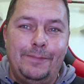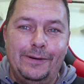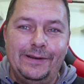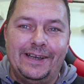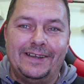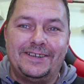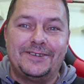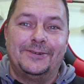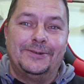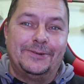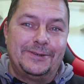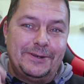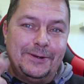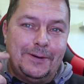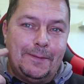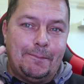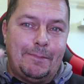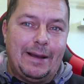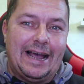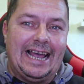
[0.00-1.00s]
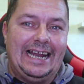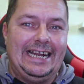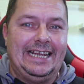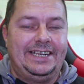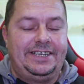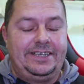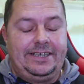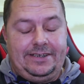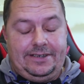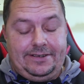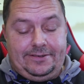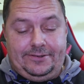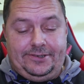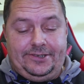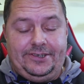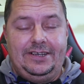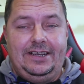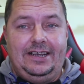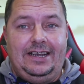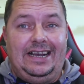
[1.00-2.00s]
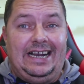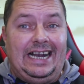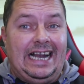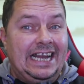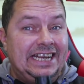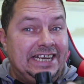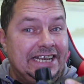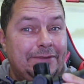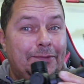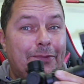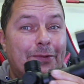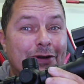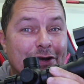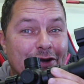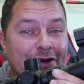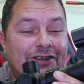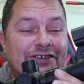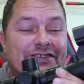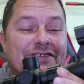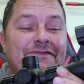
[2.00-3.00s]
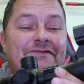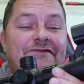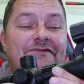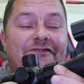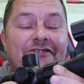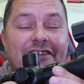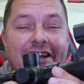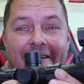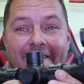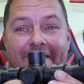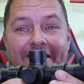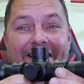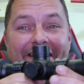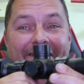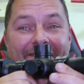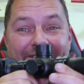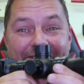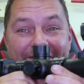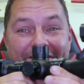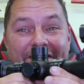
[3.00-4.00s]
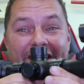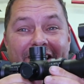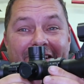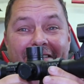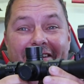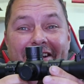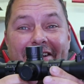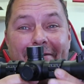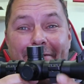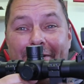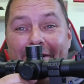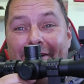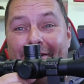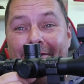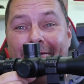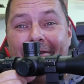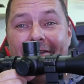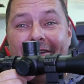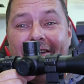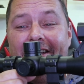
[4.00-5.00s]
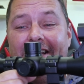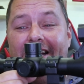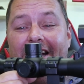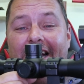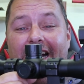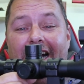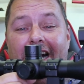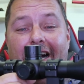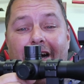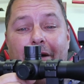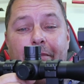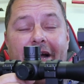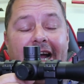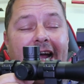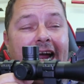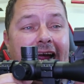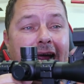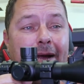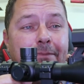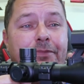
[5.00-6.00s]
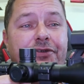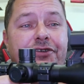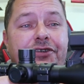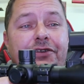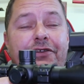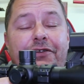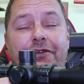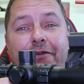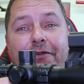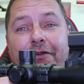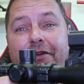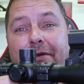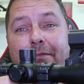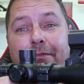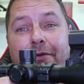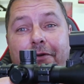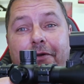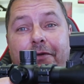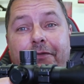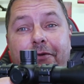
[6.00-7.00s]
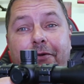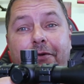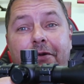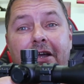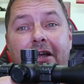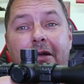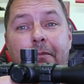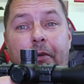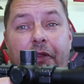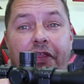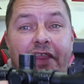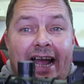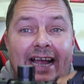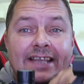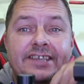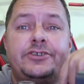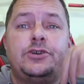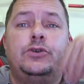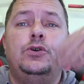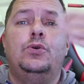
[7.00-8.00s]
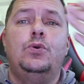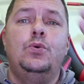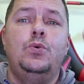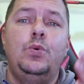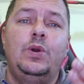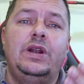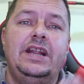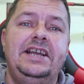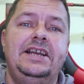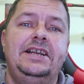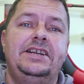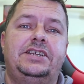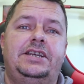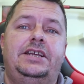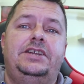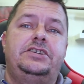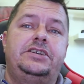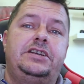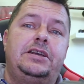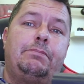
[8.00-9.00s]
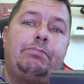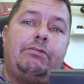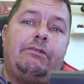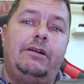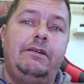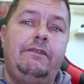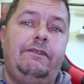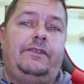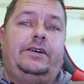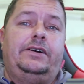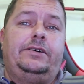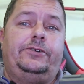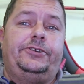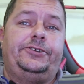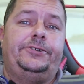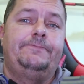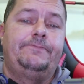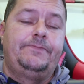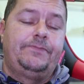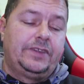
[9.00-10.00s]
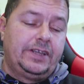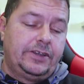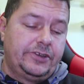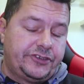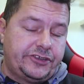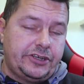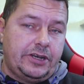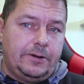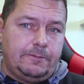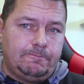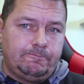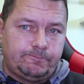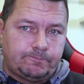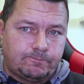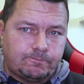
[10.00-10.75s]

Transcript: bullet or your pellet goes. And it works very, very well. Absolutely beautiful. But that's all linked into your profiles. So